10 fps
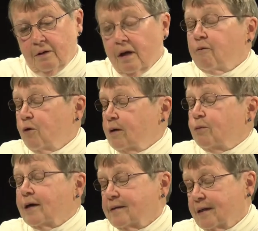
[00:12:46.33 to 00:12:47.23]
of one
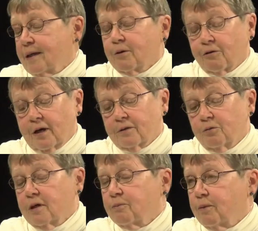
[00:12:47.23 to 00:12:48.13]
I say Democrats
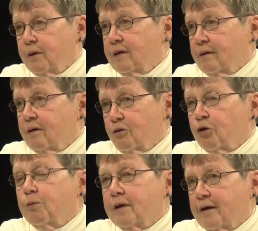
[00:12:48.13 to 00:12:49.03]
one in
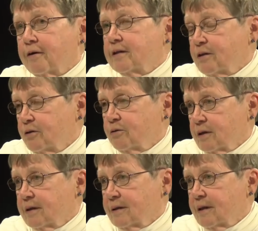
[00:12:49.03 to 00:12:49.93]
urban areas it
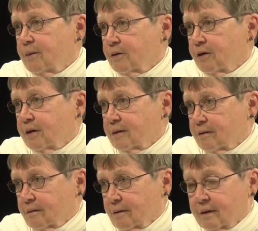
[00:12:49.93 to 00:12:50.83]
usually is the Democrats that
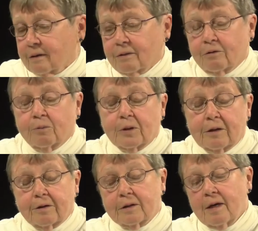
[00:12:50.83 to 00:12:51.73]
are in the urban
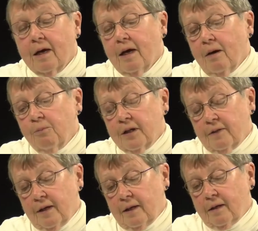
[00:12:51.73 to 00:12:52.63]
areas but
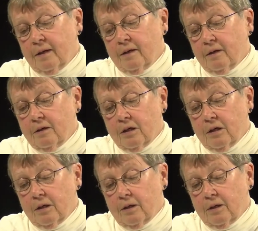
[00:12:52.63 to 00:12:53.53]
they can
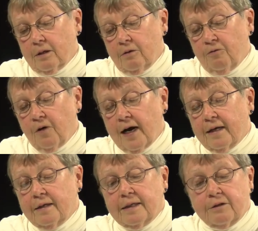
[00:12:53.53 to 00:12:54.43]

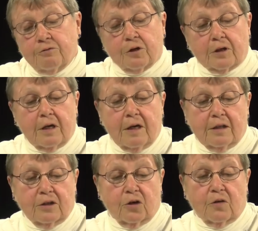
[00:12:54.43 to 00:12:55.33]
define a district
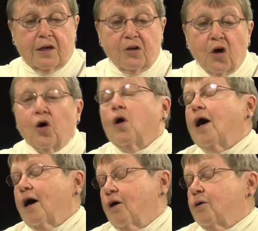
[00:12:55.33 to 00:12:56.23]
so they know
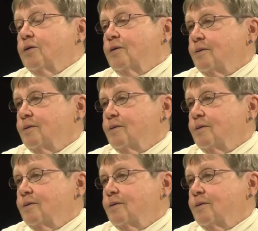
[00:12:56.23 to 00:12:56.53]
how